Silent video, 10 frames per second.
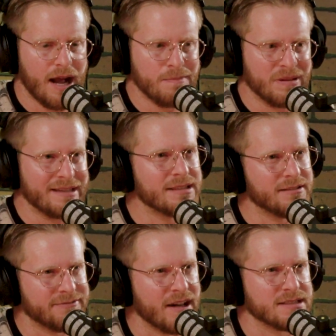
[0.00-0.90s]
I played the
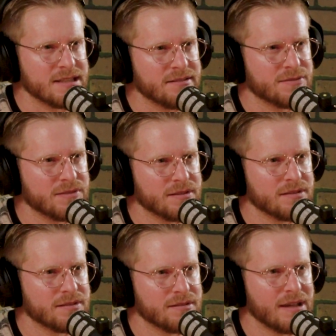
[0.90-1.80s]
defensive
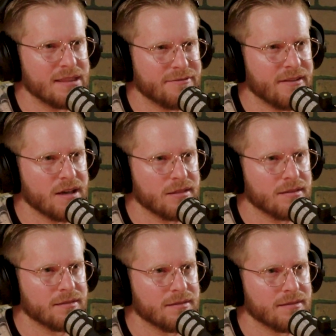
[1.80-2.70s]
in the faith.
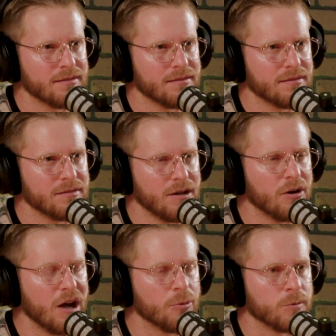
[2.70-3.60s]

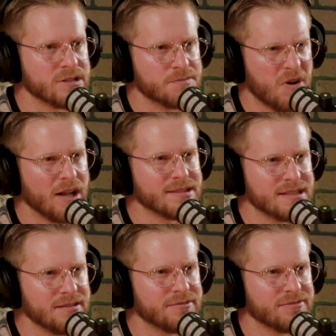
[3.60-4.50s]
A
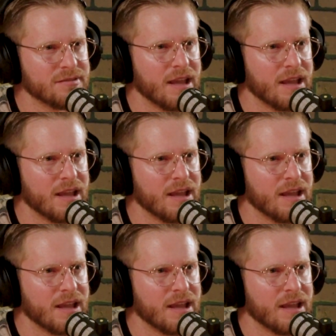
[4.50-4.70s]
responsive,